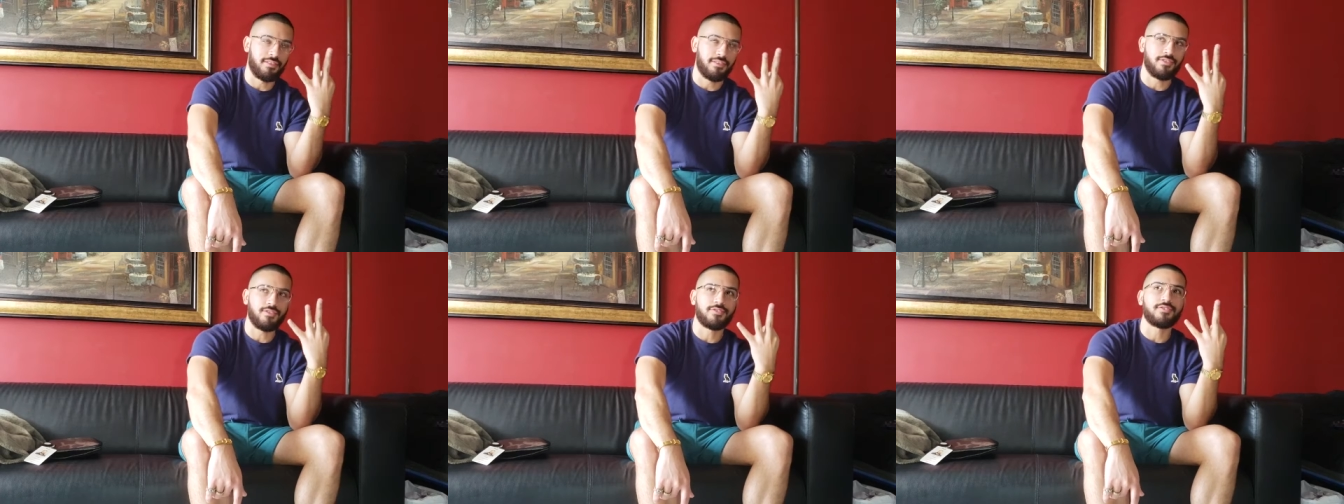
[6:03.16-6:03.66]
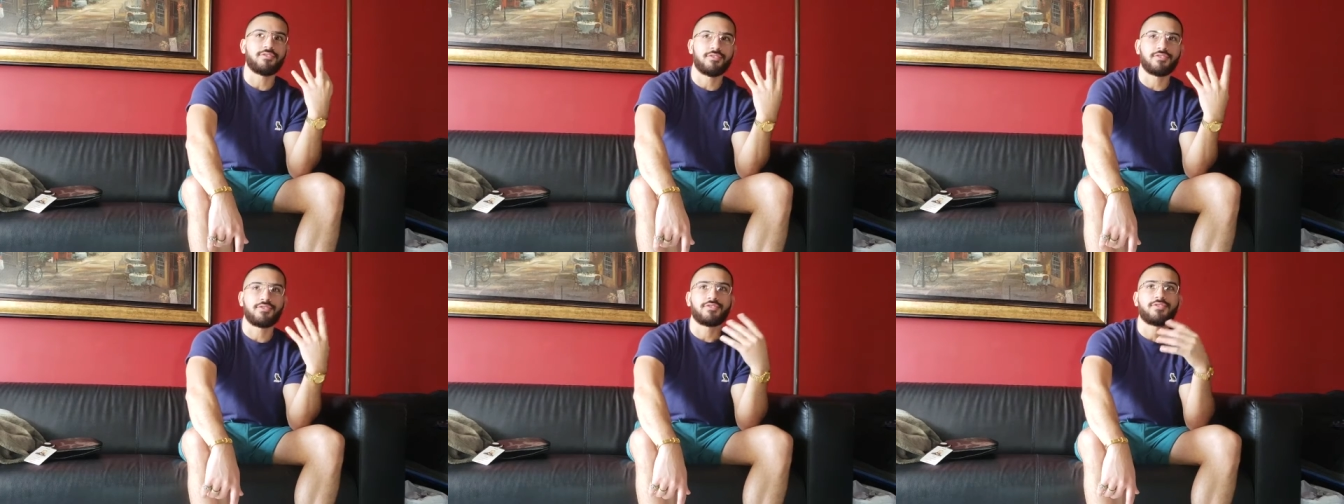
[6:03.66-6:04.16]

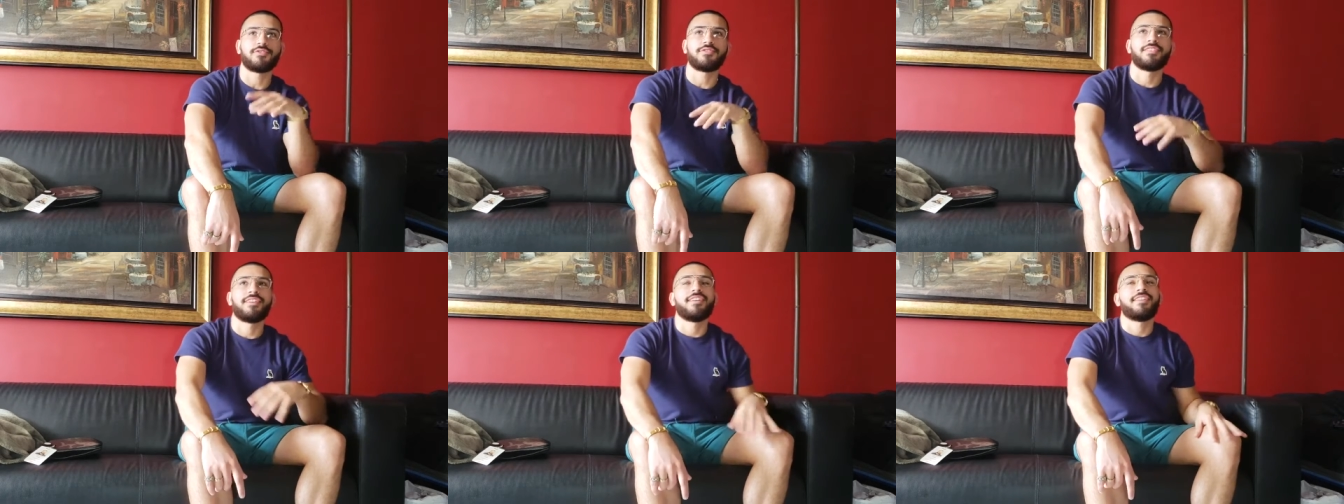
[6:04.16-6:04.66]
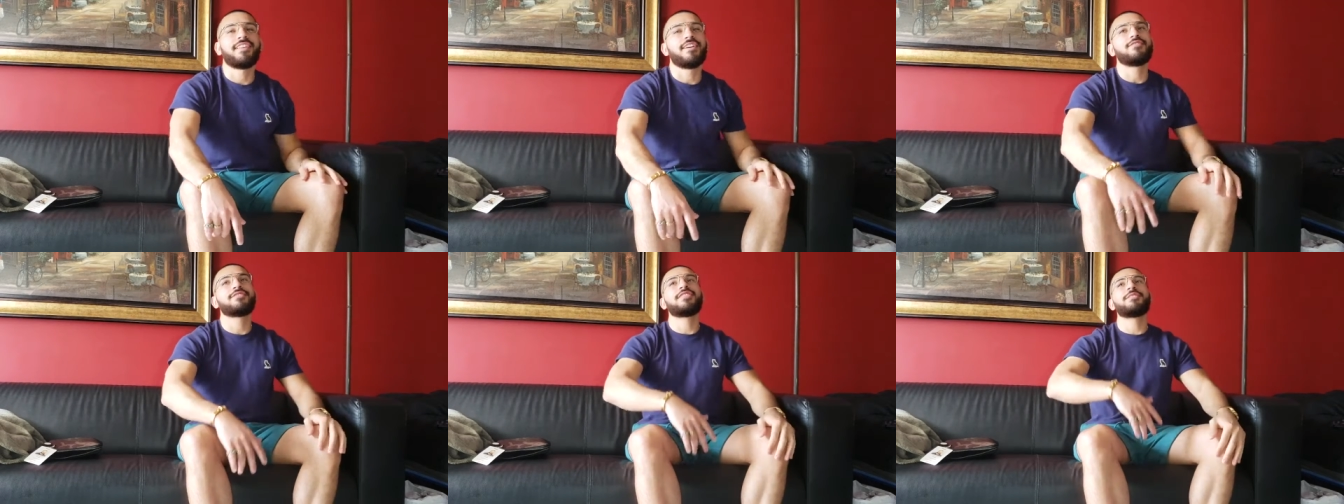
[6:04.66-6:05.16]
those, those are three. Now if
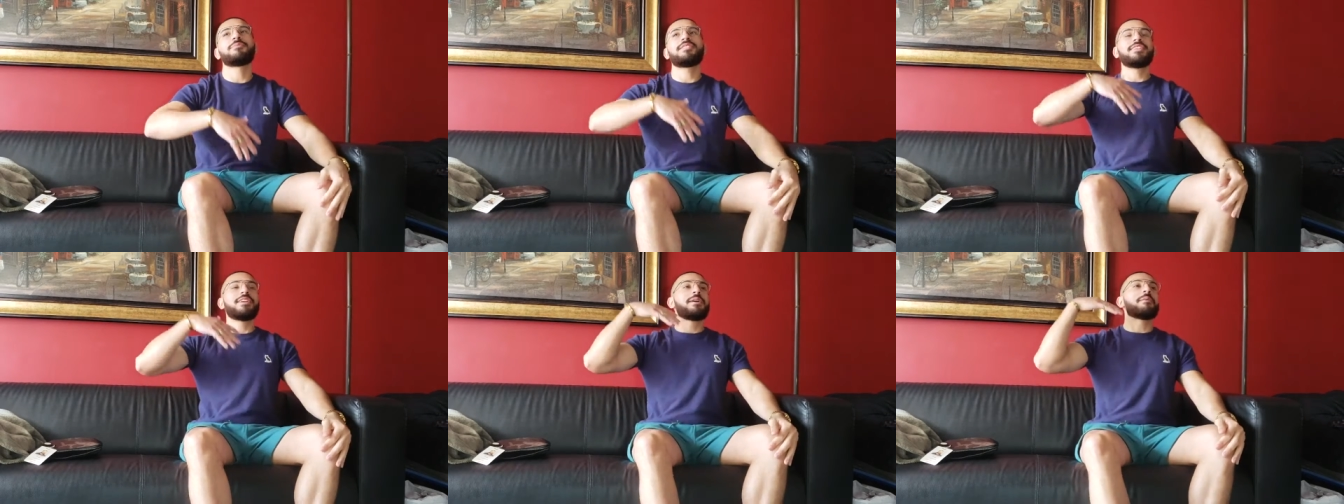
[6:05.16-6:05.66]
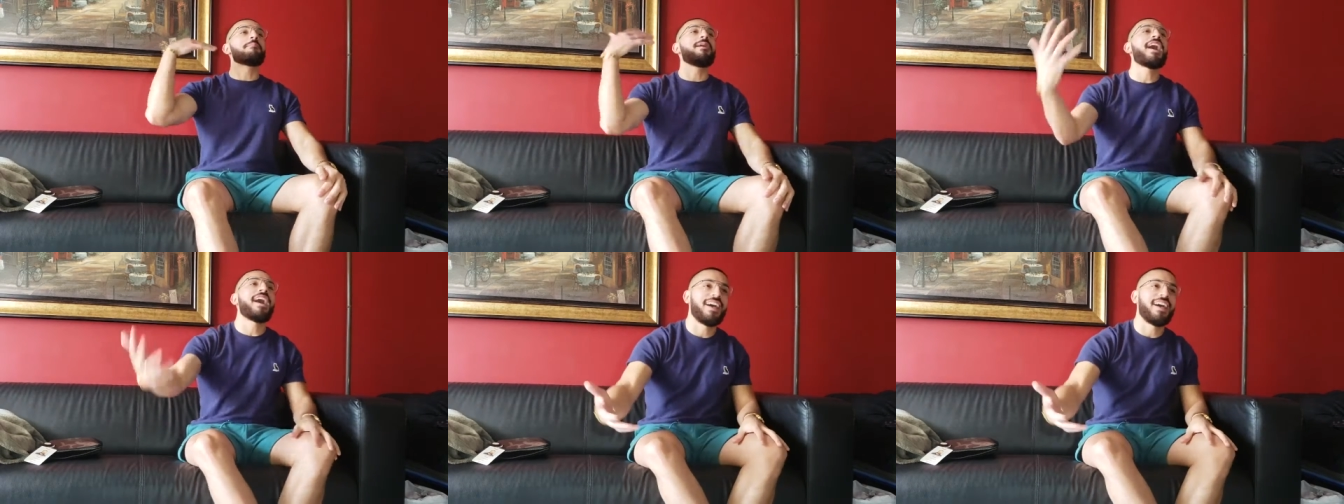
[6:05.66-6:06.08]
you tell me bad,